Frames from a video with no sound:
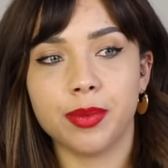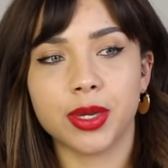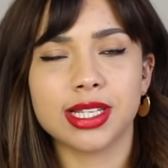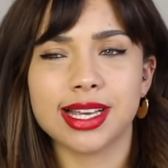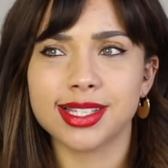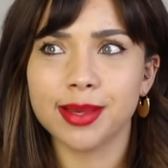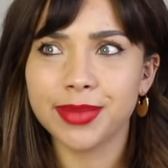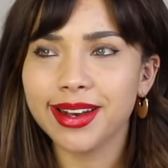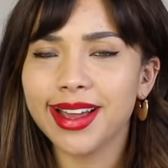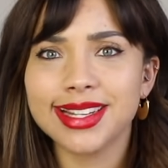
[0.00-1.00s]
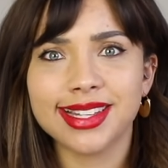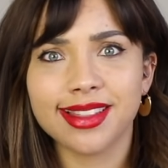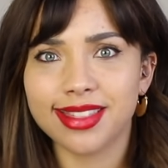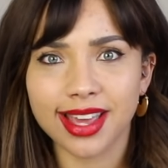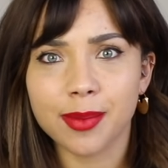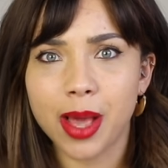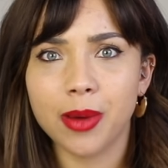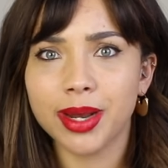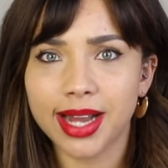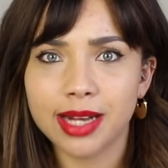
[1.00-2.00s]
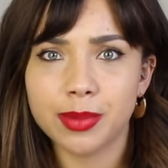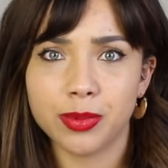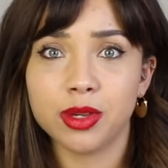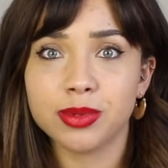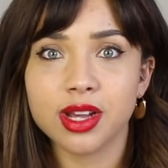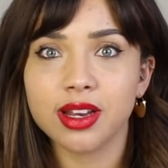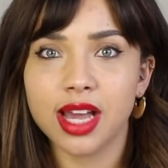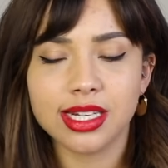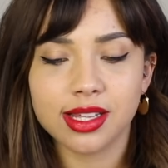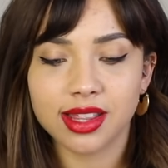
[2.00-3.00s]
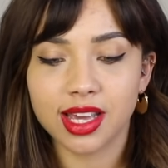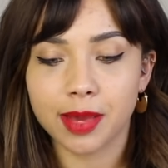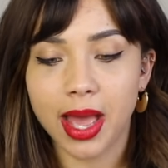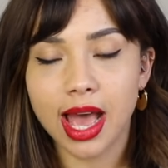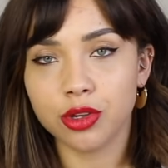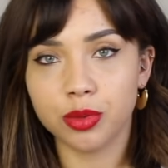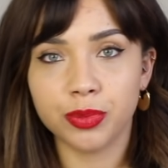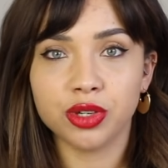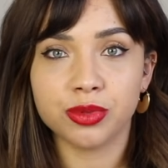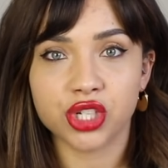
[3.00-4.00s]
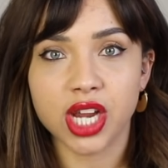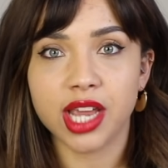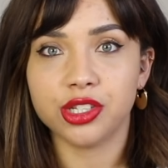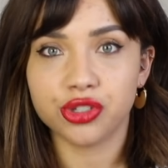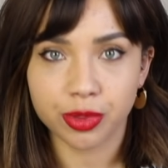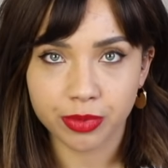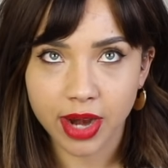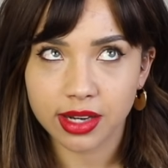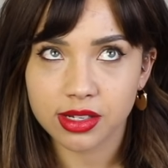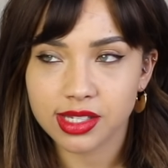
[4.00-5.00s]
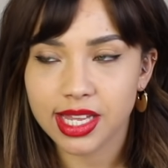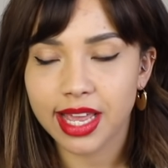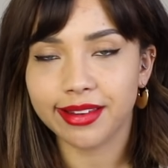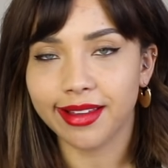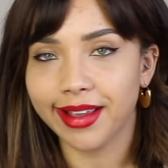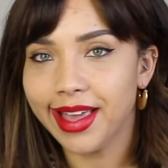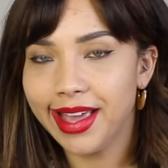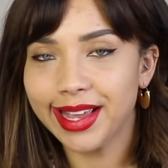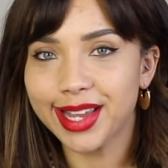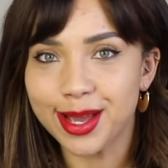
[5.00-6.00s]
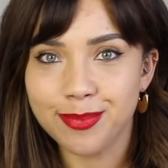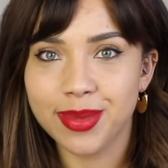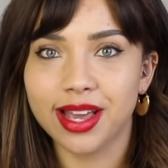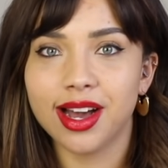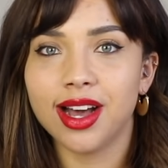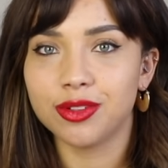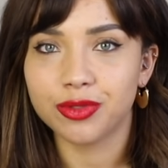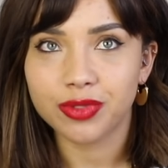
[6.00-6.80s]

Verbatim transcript: because that's something like I didn't think about when I had my boobs done. Like I didn't think about how your boobs change during pregnancy and like get bigger and